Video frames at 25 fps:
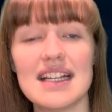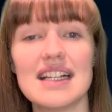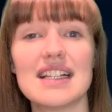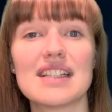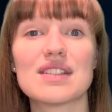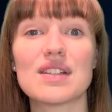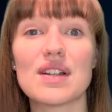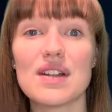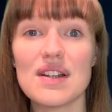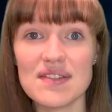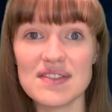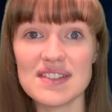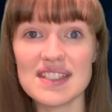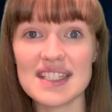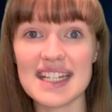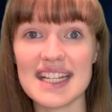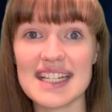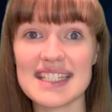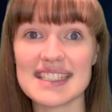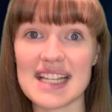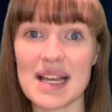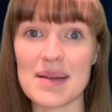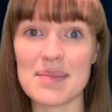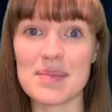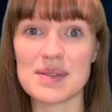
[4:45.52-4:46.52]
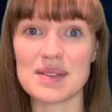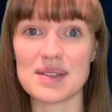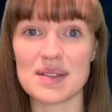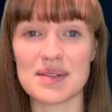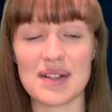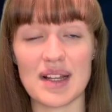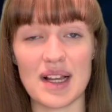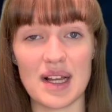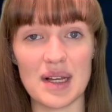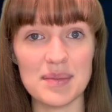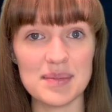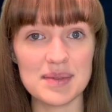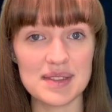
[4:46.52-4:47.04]
So if today's episode
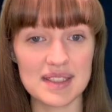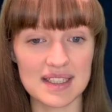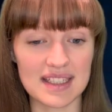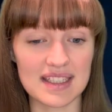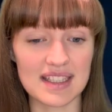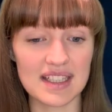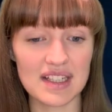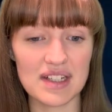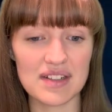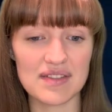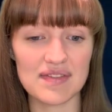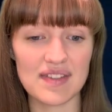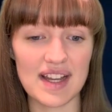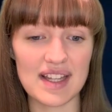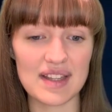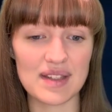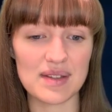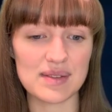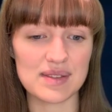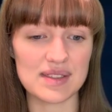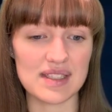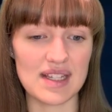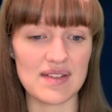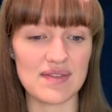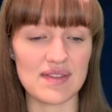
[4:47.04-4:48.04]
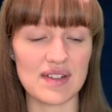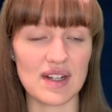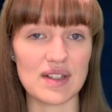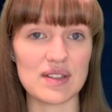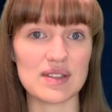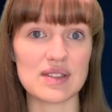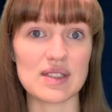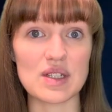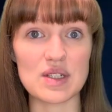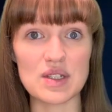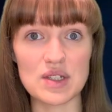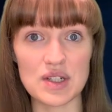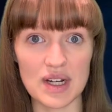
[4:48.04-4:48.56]
helped to clarify identify those safeguards,
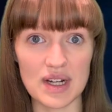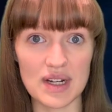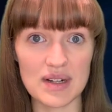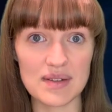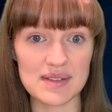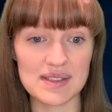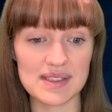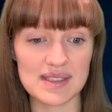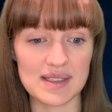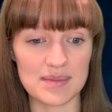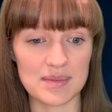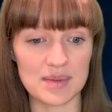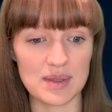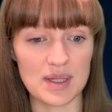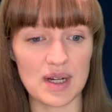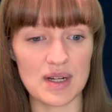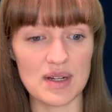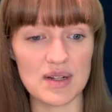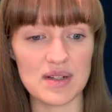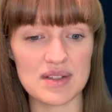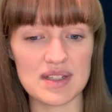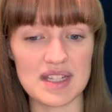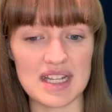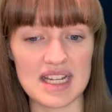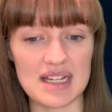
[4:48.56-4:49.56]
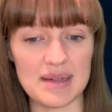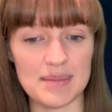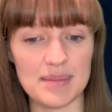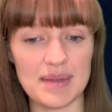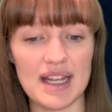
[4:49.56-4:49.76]
then share it with someone on your team.